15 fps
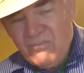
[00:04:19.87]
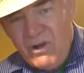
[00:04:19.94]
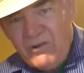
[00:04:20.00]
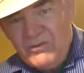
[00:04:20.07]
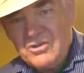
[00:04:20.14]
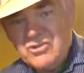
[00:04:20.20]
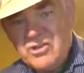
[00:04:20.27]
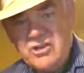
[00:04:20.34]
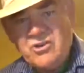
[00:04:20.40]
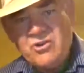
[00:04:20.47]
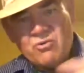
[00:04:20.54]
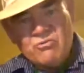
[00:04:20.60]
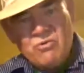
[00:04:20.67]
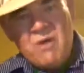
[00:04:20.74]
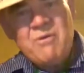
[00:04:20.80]
on this
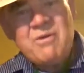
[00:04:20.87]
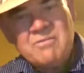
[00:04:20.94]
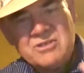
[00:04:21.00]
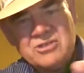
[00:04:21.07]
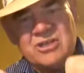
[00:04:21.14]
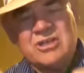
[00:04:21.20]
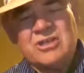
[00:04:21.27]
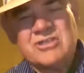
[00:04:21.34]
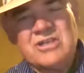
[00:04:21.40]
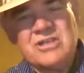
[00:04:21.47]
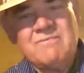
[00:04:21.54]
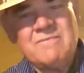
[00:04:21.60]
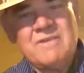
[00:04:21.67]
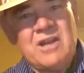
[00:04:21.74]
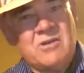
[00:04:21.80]
indoor rowing machine, you
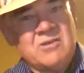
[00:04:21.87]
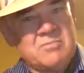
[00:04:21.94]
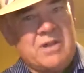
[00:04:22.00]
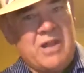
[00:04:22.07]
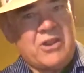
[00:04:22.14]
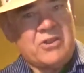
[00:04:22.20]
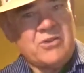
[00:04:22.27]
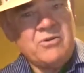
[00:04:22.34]
see. And I was bloody